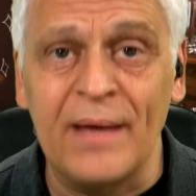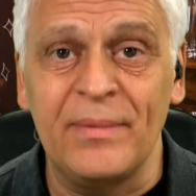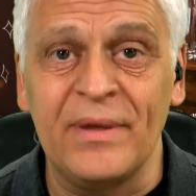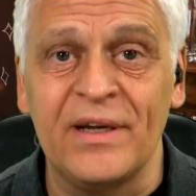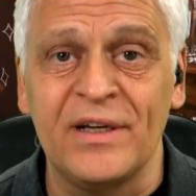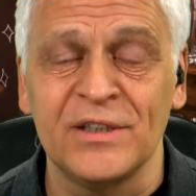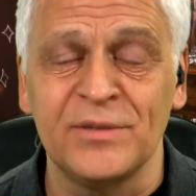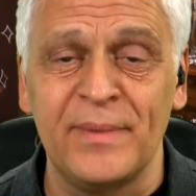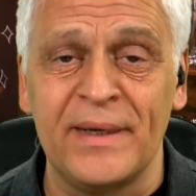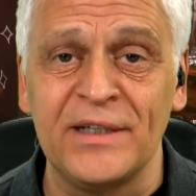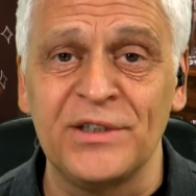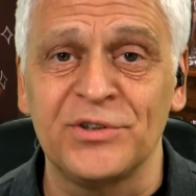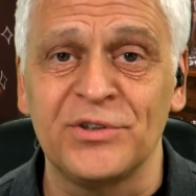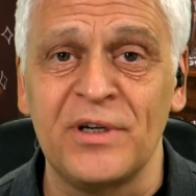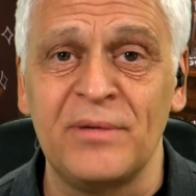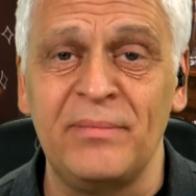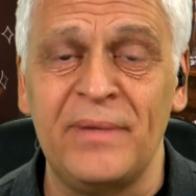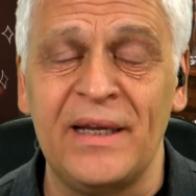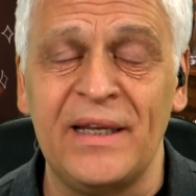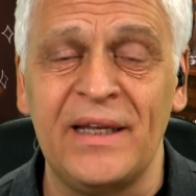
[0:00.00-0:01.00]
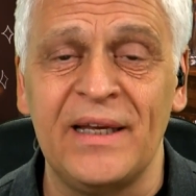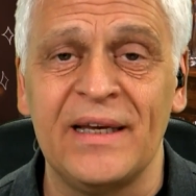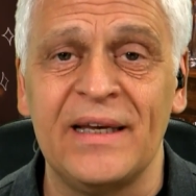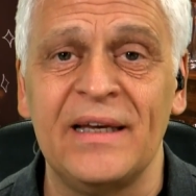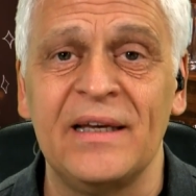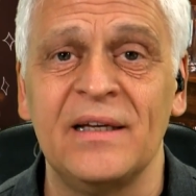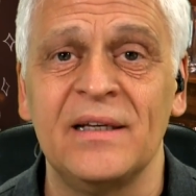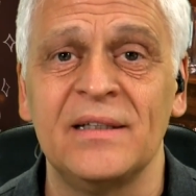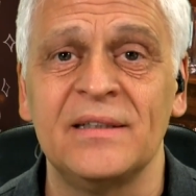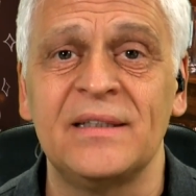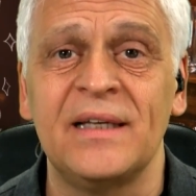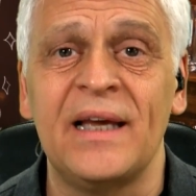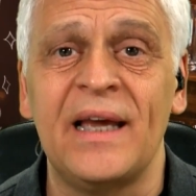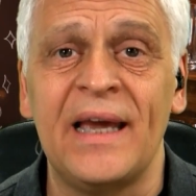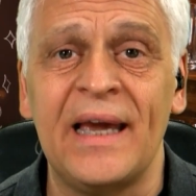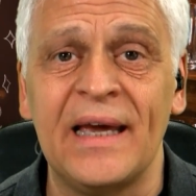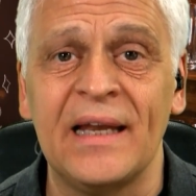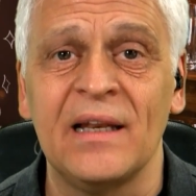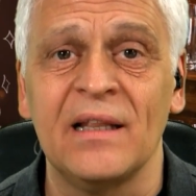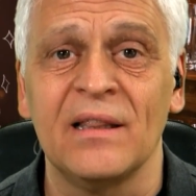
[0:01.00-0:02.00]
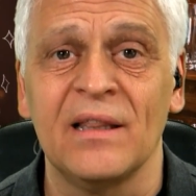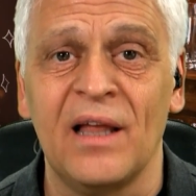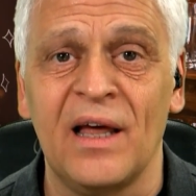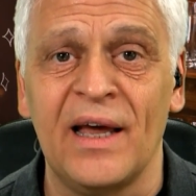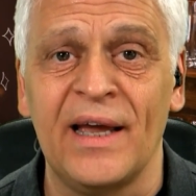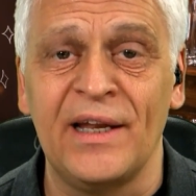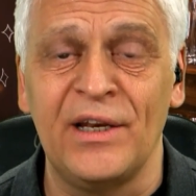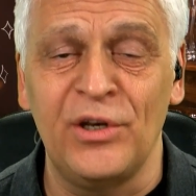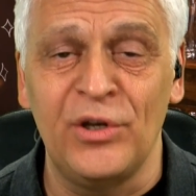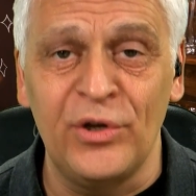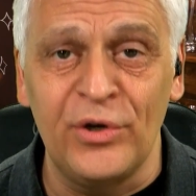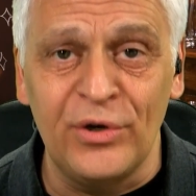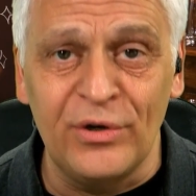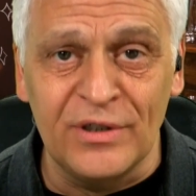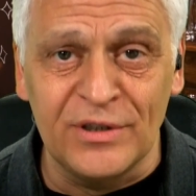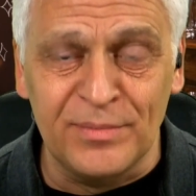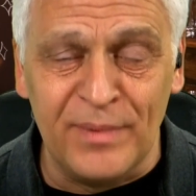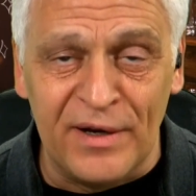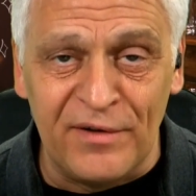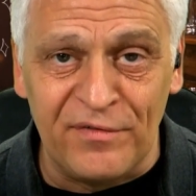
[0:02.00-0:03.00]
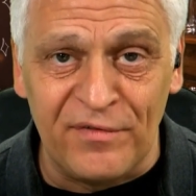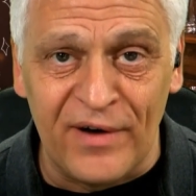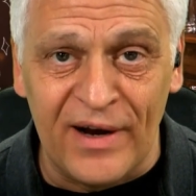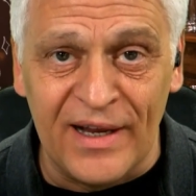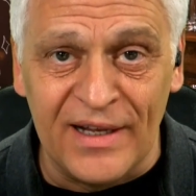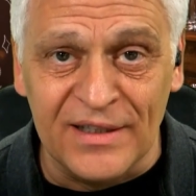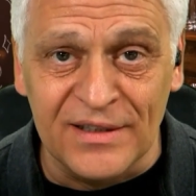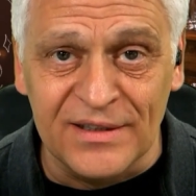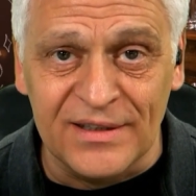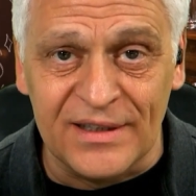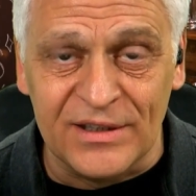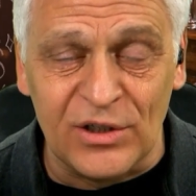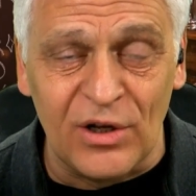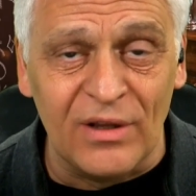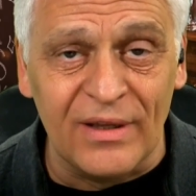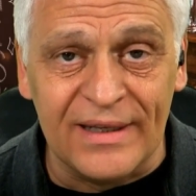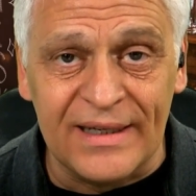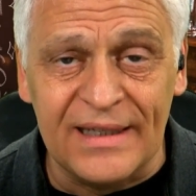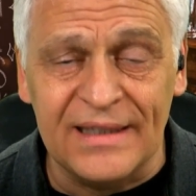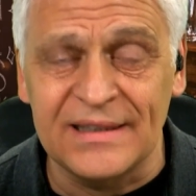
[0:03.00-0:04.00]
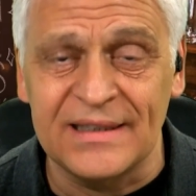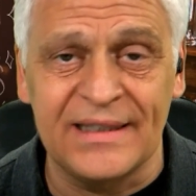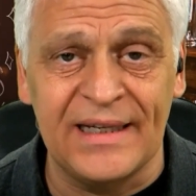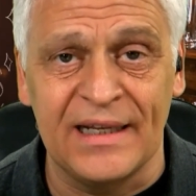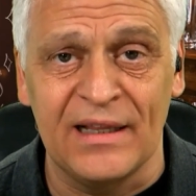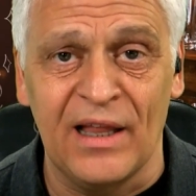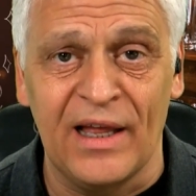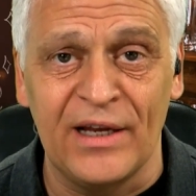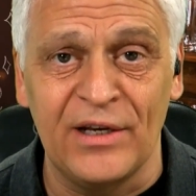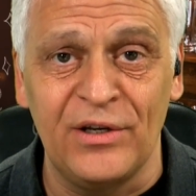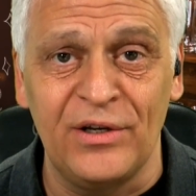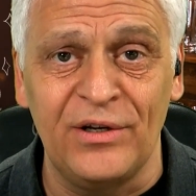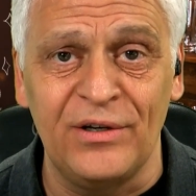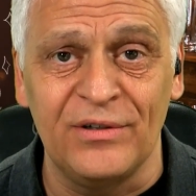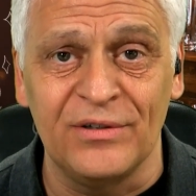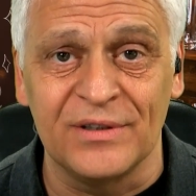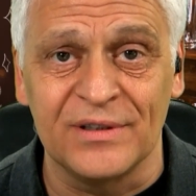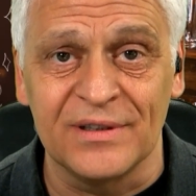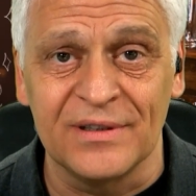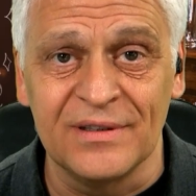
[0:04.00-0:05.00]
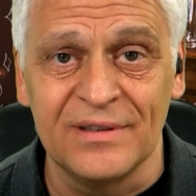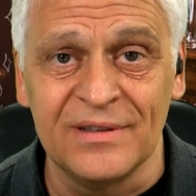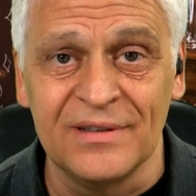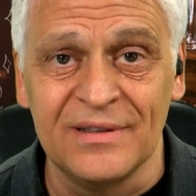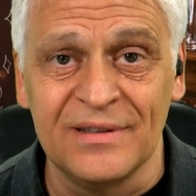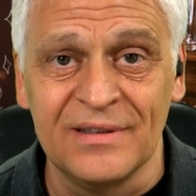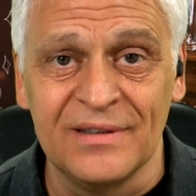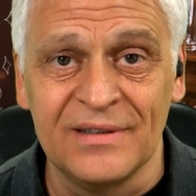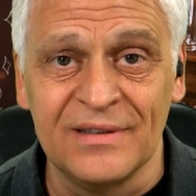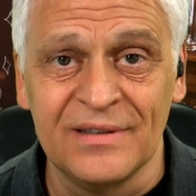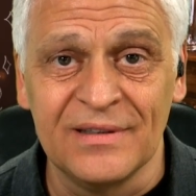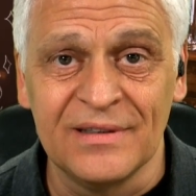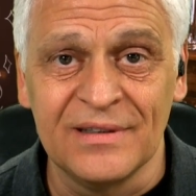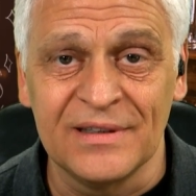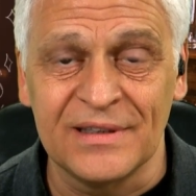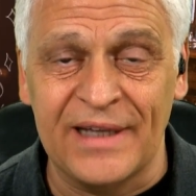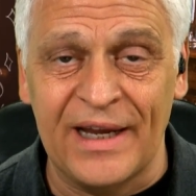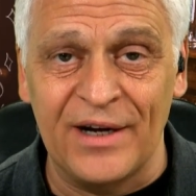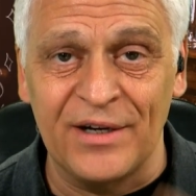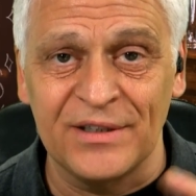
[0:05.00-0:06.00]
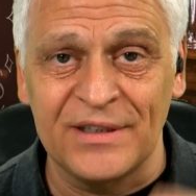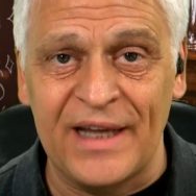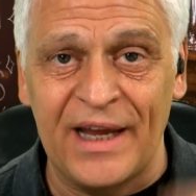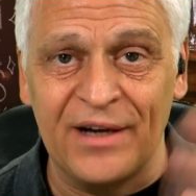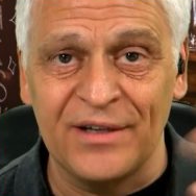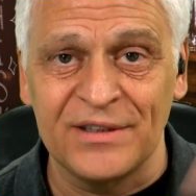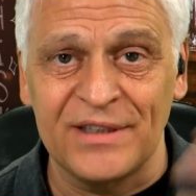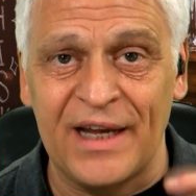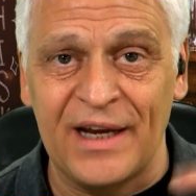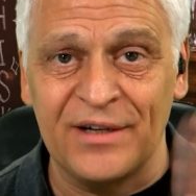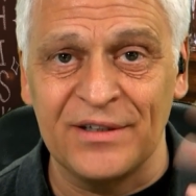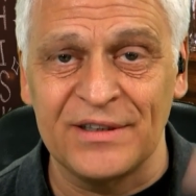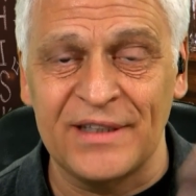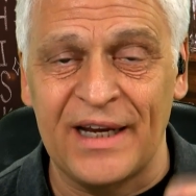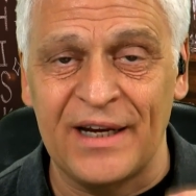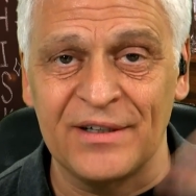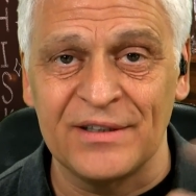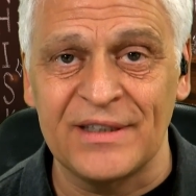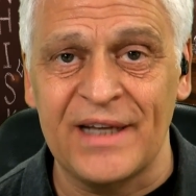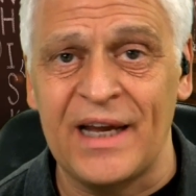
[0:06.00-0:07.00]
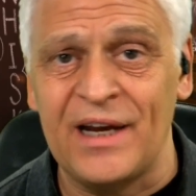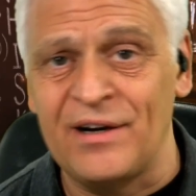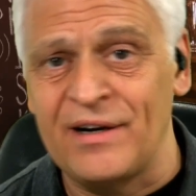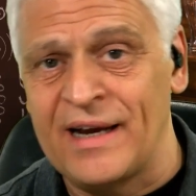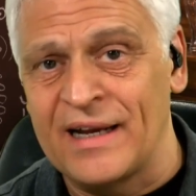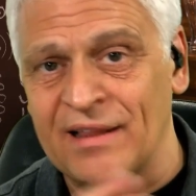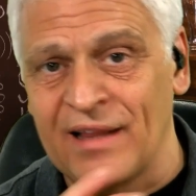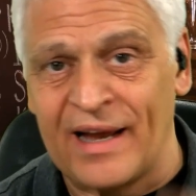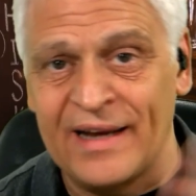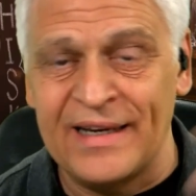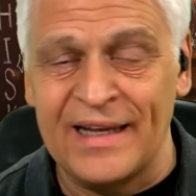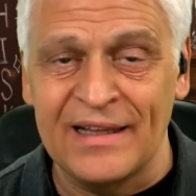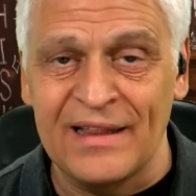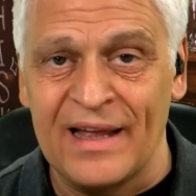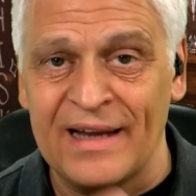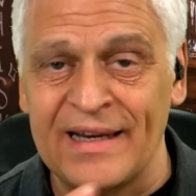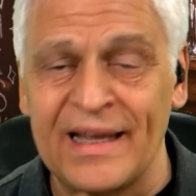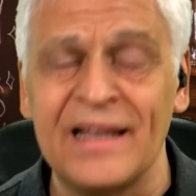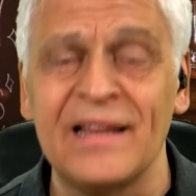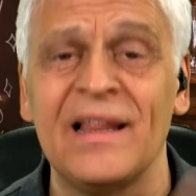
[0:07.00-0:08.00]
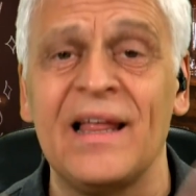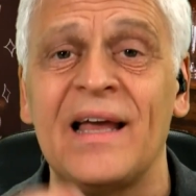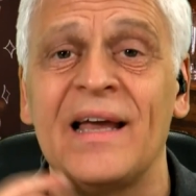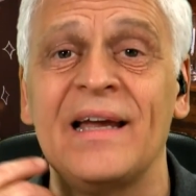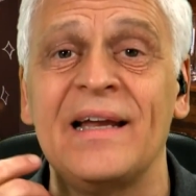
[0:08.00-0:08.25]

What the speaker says: mainstream media is headline news, my friends. That's all it is headline news. Scare, headline,